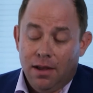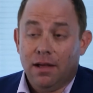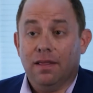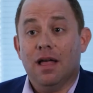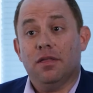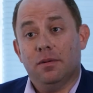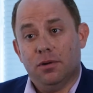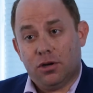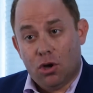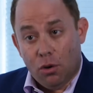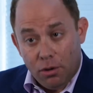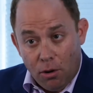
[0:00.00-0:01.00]
allow them to
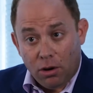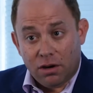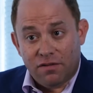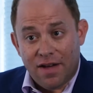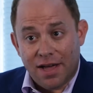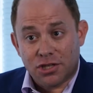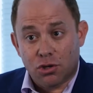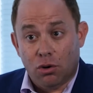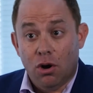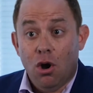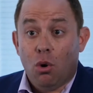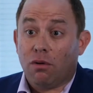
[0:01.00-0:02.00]
go to market faster,
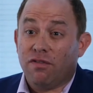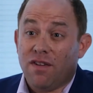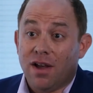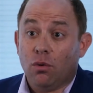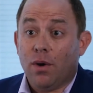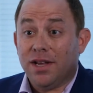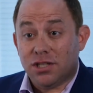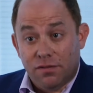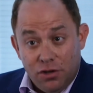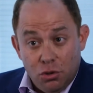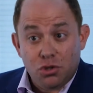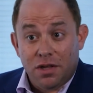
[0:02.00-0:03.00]
or find ways of
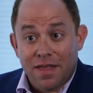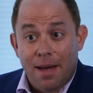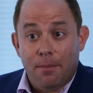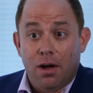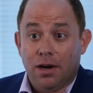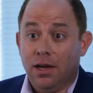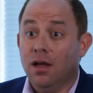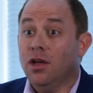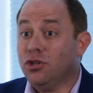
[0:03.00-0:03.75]
using that money